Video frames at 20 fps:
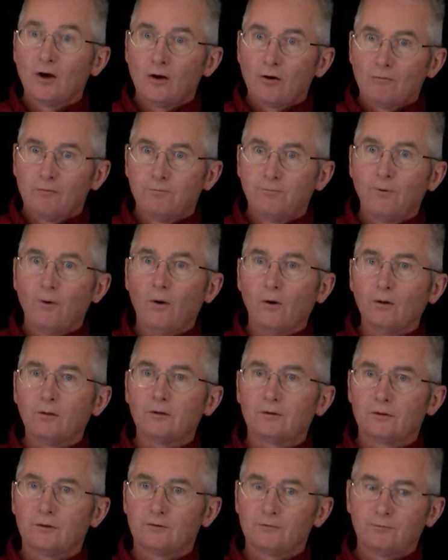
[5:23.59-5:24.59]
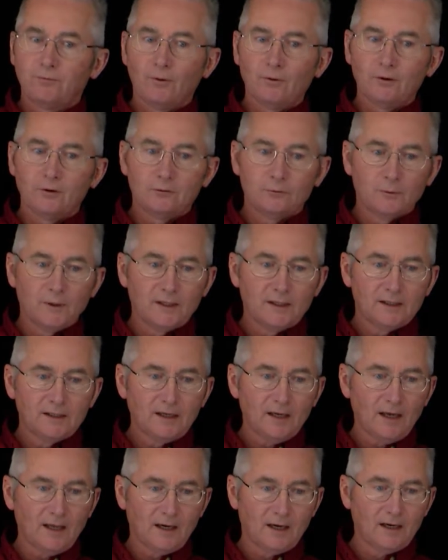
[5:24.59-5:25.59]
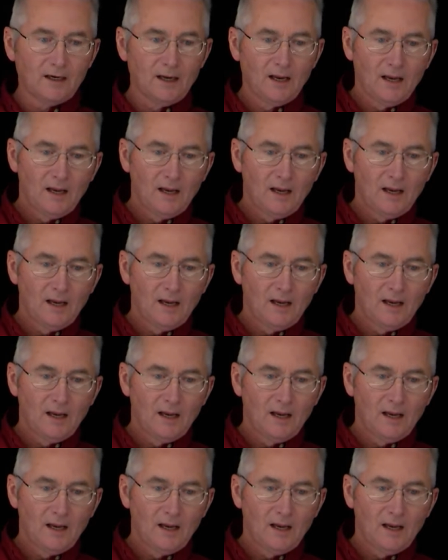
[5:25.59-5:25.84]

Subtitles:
full, or as full as we can get it,